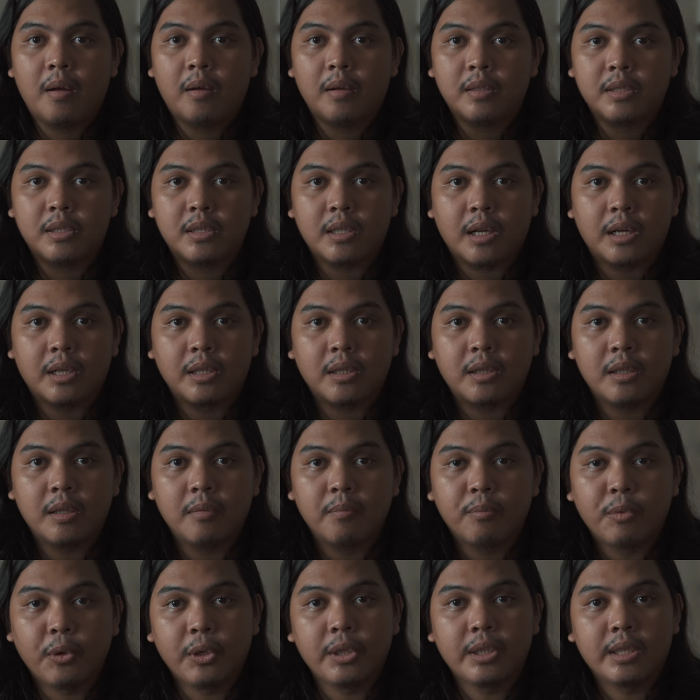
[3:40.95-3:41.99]

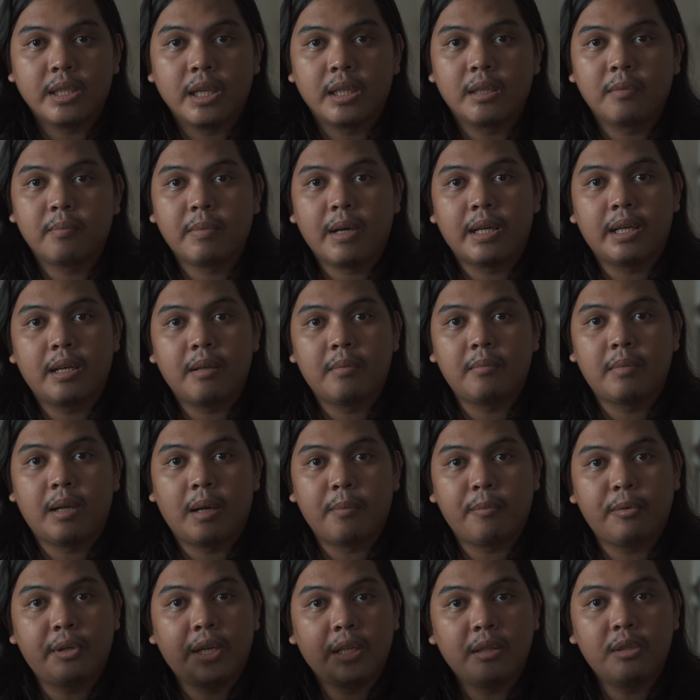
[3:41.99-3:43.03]
starting point yan para
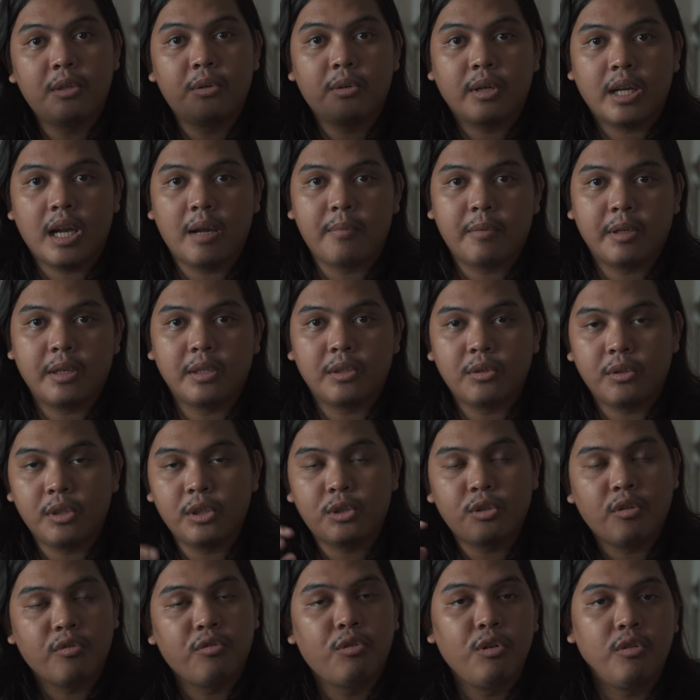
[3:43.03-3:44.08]
ma-upgrade yung camera nyo
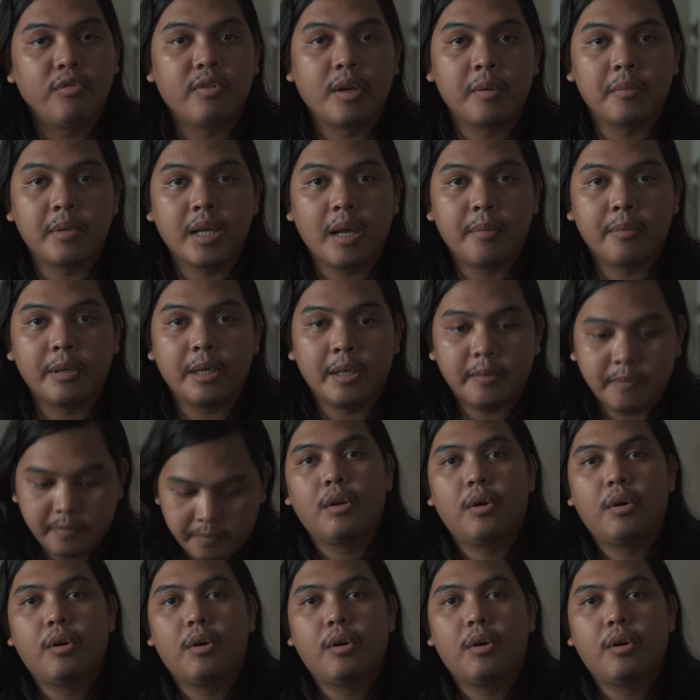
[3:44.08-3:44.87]
into full-frame camera.